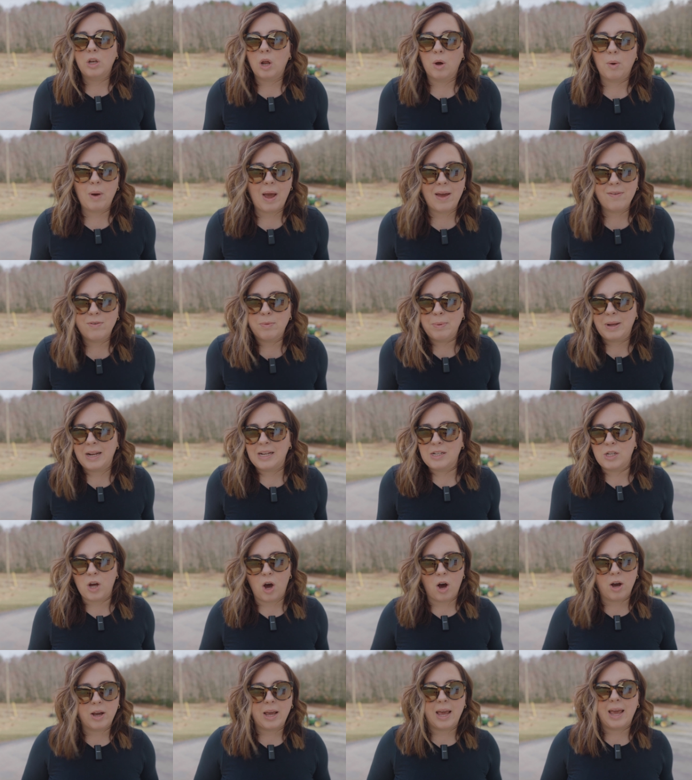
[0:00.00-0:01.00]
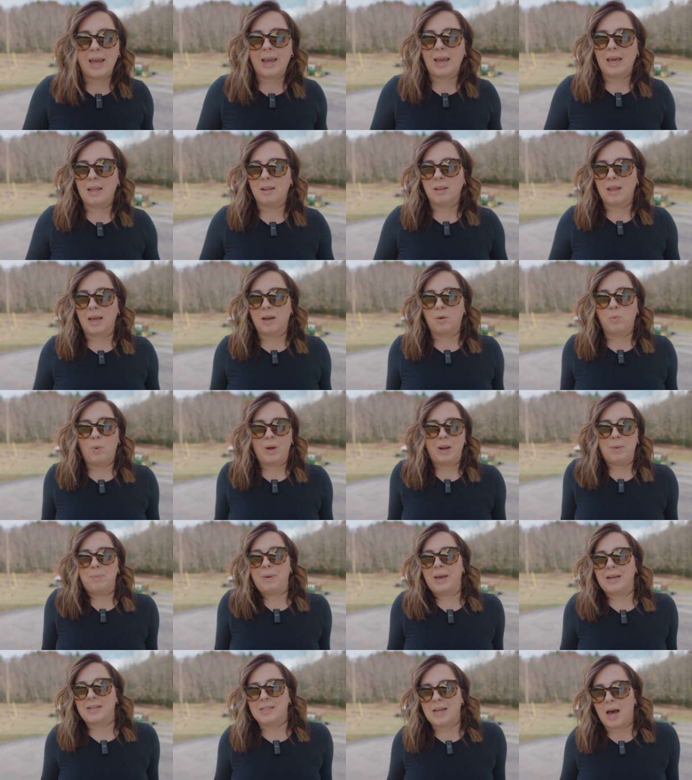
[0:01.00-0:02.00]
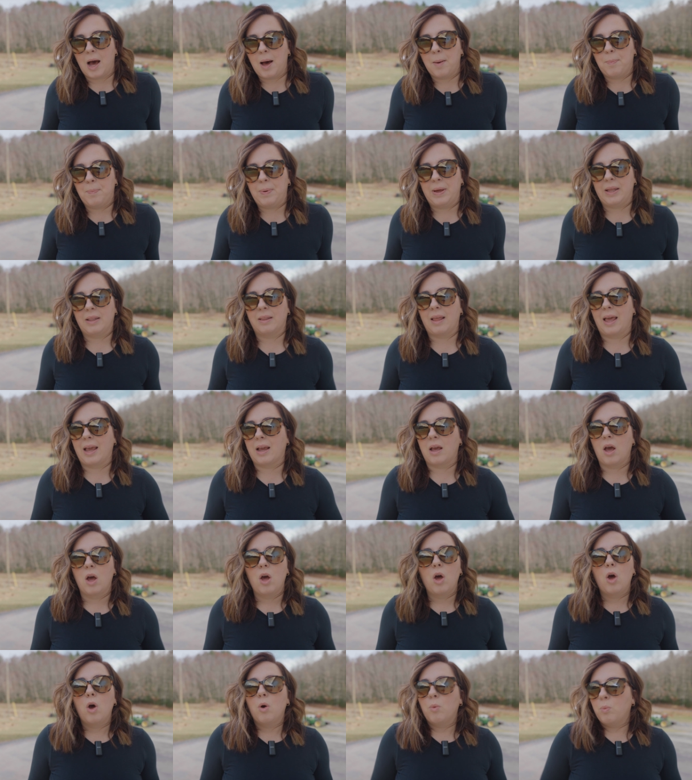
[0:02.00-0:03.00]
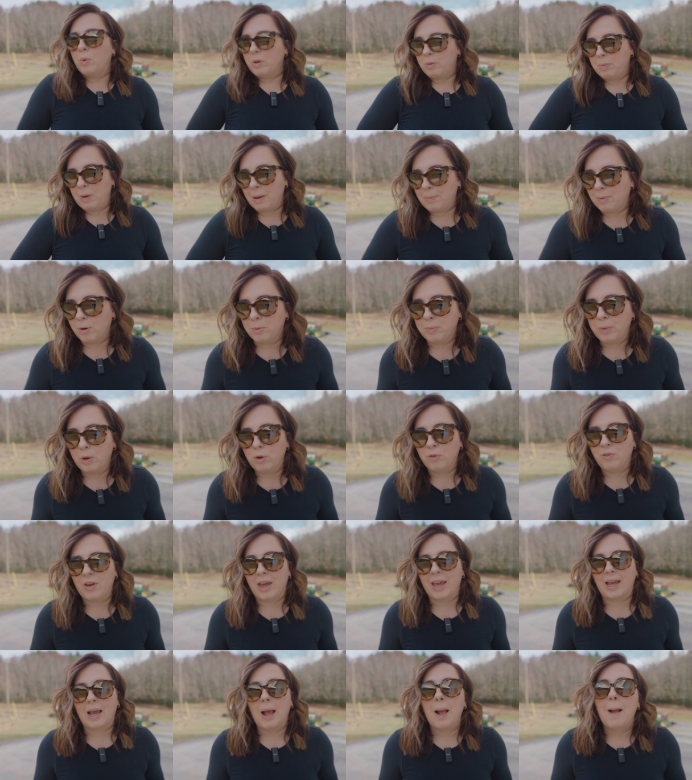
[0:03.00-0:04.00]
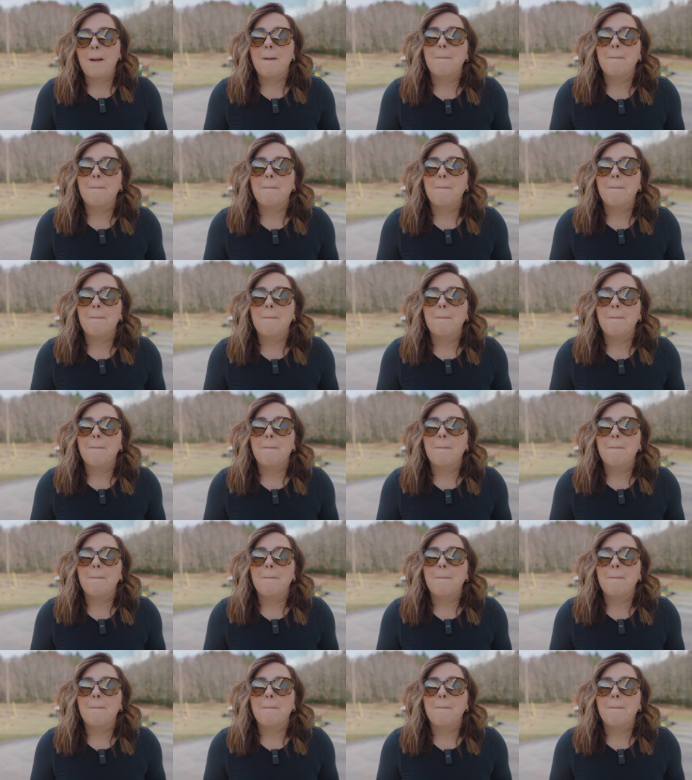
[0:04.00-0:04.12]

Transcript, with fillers: know, everybody talking and like what it picked up and like with people moving.